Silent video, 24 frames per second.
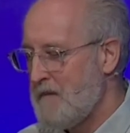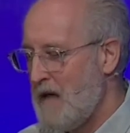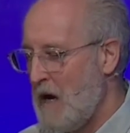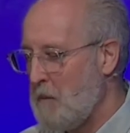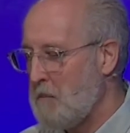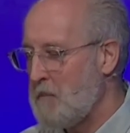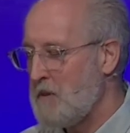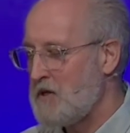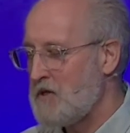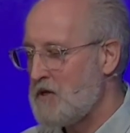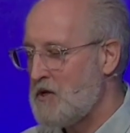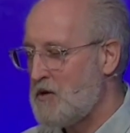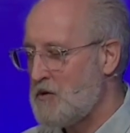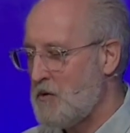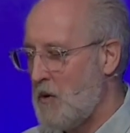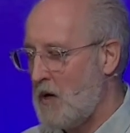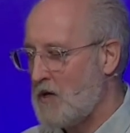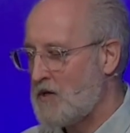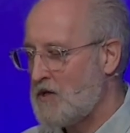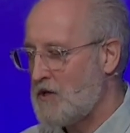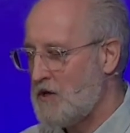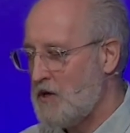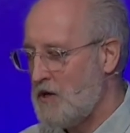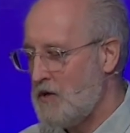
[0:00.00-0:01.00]
Help us to
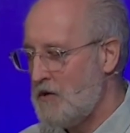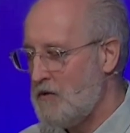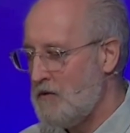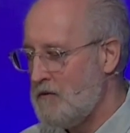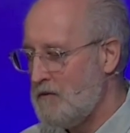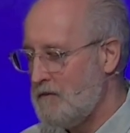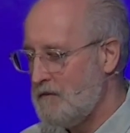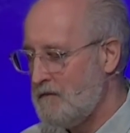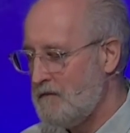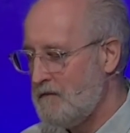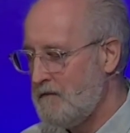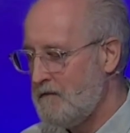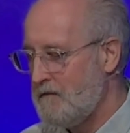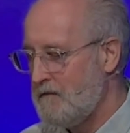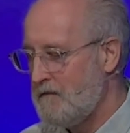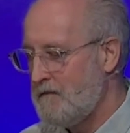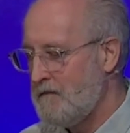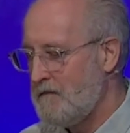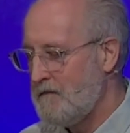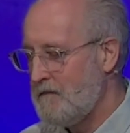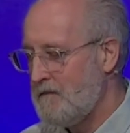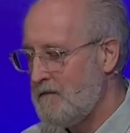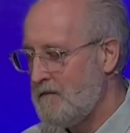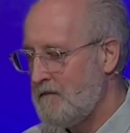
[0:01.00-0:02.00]
trust you.
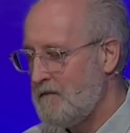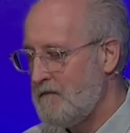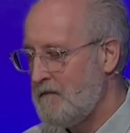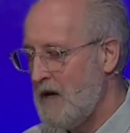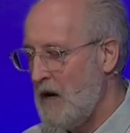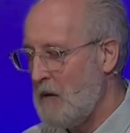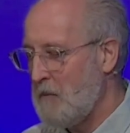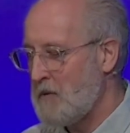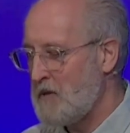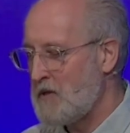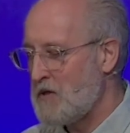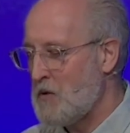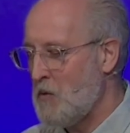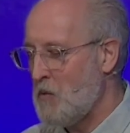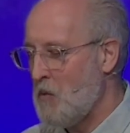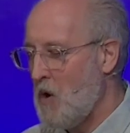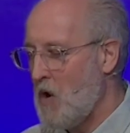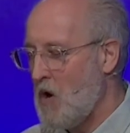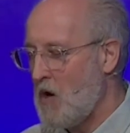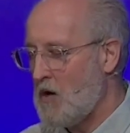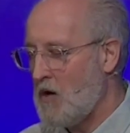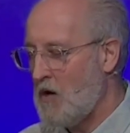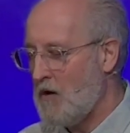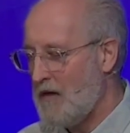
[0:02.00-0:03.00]
Help us to
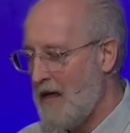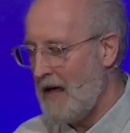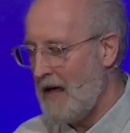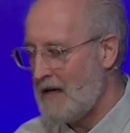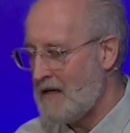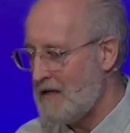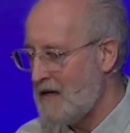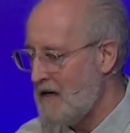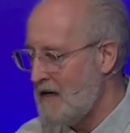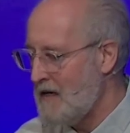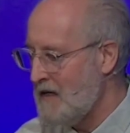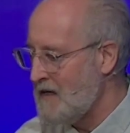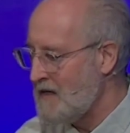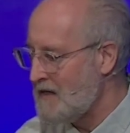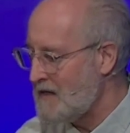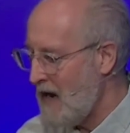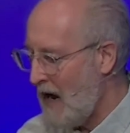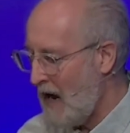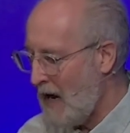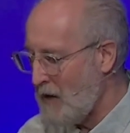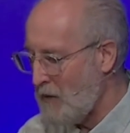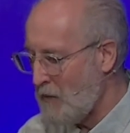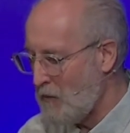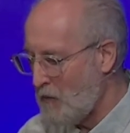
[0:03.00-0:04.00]
walk that
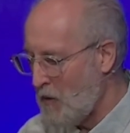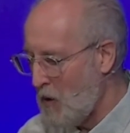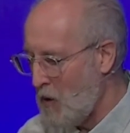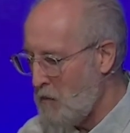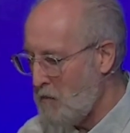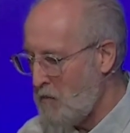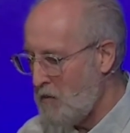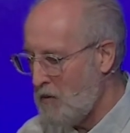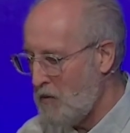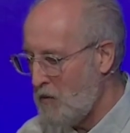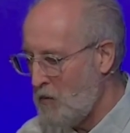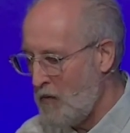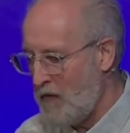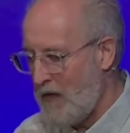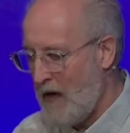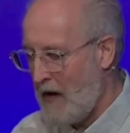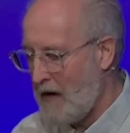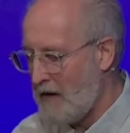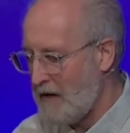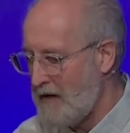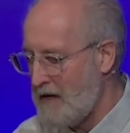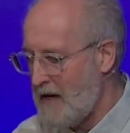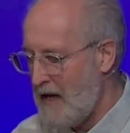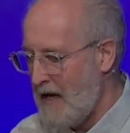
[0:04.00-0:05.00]
tightrope
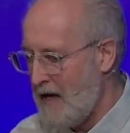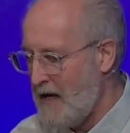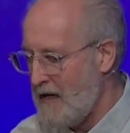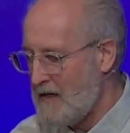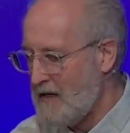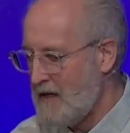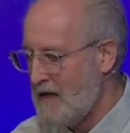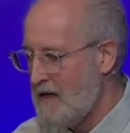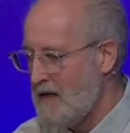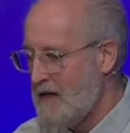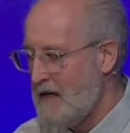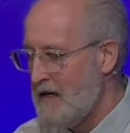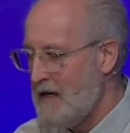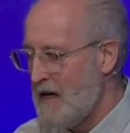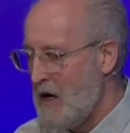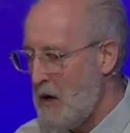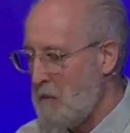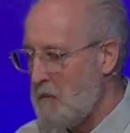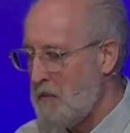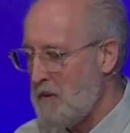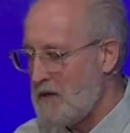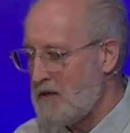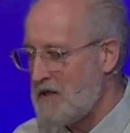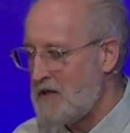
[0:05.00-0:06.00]
without a net.
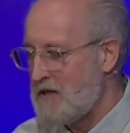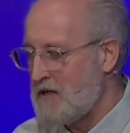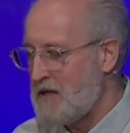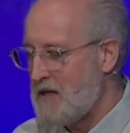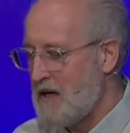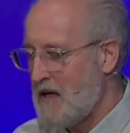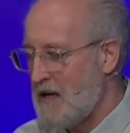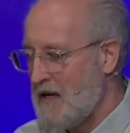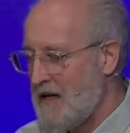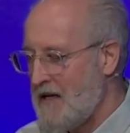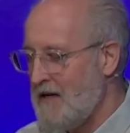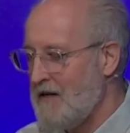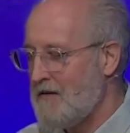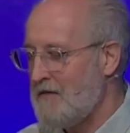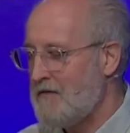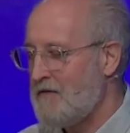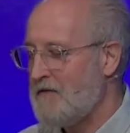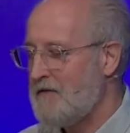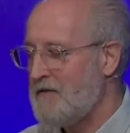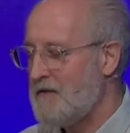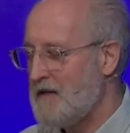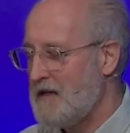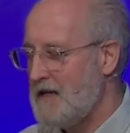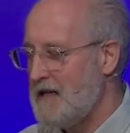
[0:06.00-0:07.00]
Help us to live
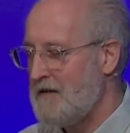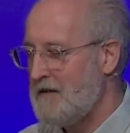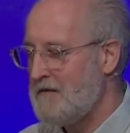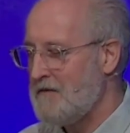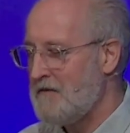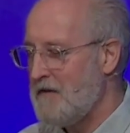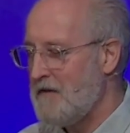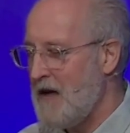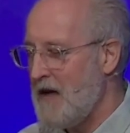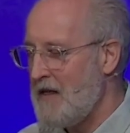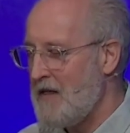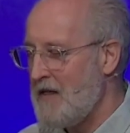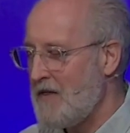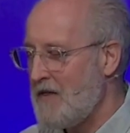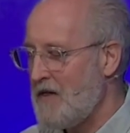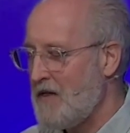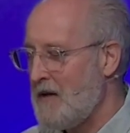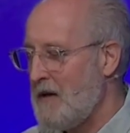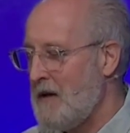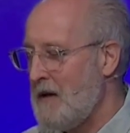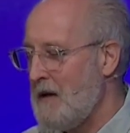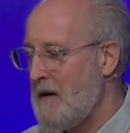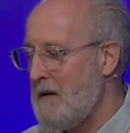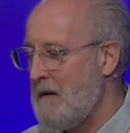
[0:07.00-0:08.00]
in faith,
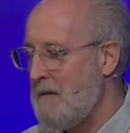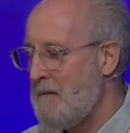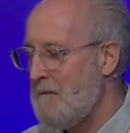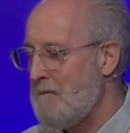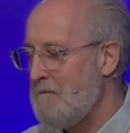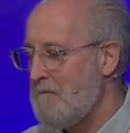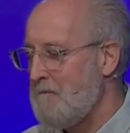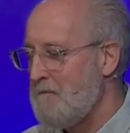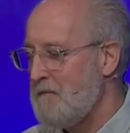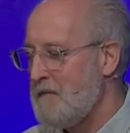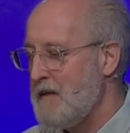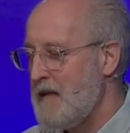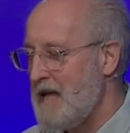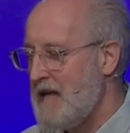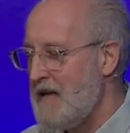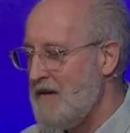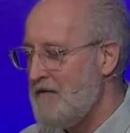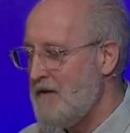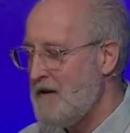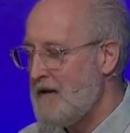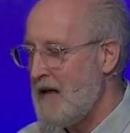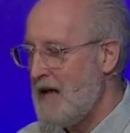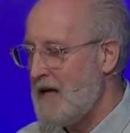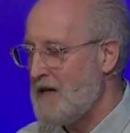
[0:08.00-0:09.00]

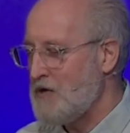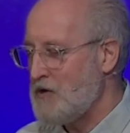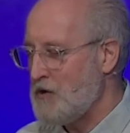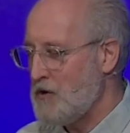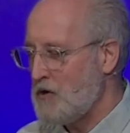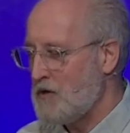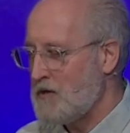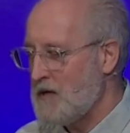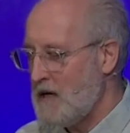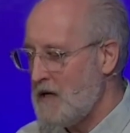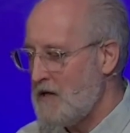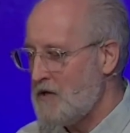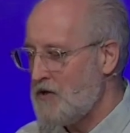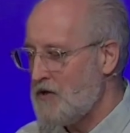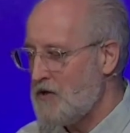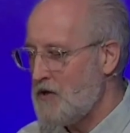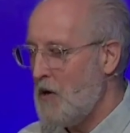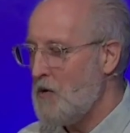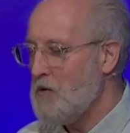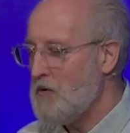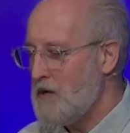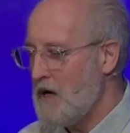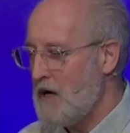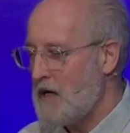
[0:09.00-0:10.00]
even as your son
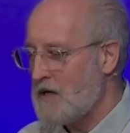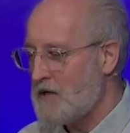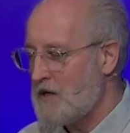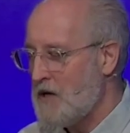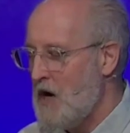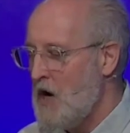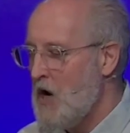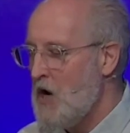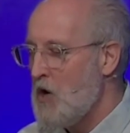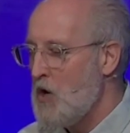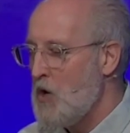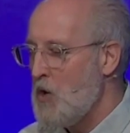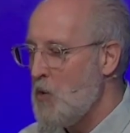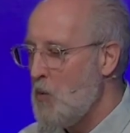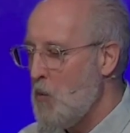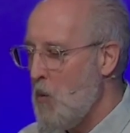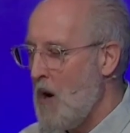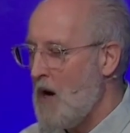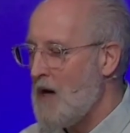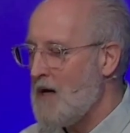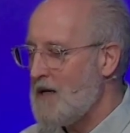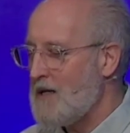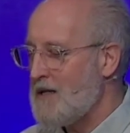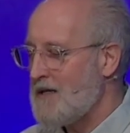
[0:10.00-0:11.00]
showed us, who
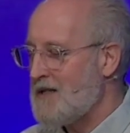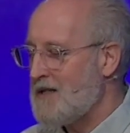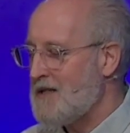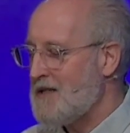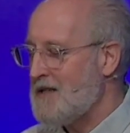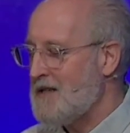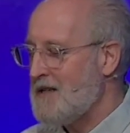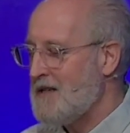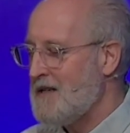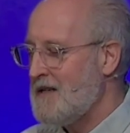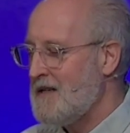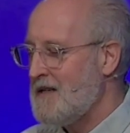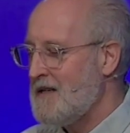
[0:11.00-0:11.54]
was